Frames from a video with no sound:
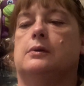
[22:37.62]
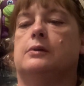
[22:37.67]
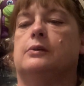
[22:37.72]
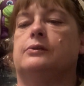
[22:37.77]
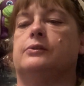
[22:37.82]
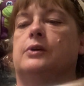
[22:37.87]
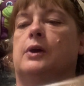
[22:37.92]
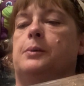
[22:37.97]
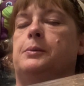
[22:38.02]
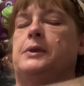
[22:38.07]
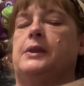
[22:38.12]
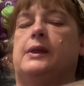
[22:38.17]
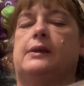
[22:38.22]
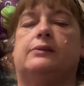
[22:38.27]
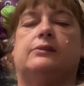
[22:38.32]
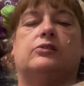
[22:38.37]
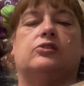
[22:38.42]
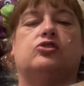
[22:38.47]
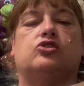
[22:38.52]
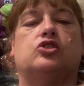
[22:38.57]
So I mean,
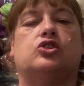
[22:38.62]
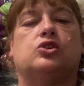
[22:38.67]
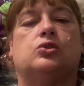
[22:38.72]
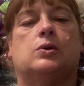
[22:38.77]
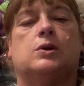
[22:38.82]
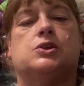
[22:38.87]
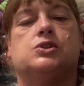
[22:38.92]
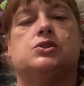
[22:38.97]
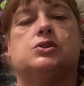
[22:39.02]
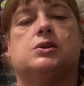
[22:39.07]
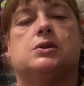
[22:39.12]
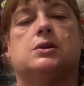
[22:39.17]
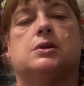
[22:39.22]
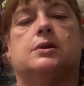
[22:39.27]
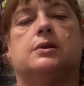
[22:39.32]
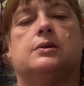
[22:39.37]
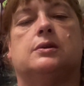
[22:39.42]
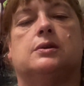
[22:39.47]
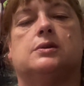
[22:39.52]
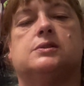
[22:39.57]
that's
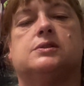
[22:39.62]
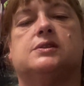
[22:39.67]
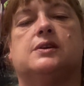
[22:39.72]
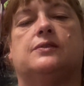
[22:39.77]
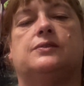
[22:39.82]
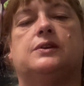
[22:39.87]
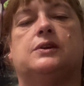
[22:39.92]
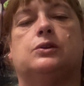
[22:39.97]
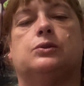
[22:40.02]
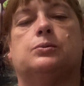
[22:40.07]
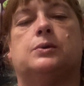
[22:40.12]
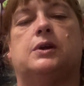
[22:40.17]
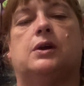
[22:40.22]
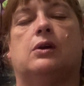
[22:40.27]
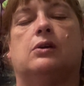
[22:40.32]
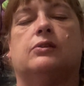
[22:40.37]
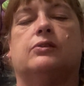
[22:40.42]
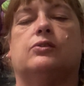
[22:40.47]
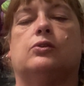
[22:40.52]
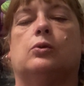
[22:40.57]
273
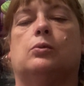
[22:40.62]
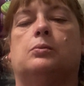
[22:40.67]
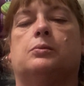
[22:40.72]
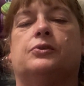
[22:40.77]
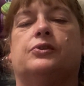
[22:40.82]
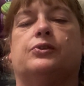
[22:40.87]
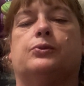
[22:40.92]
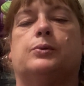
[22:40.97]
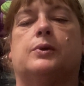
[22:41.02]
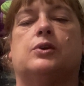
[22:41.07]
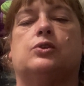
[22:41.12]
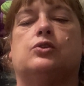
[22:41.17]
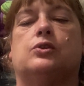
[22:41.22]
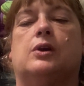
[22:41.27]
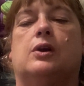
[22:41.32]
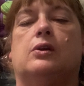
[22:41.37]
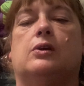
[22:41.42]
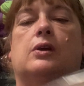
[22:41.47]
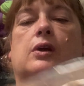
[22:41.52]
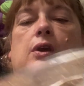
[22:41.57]
yards, so almost 300 yards.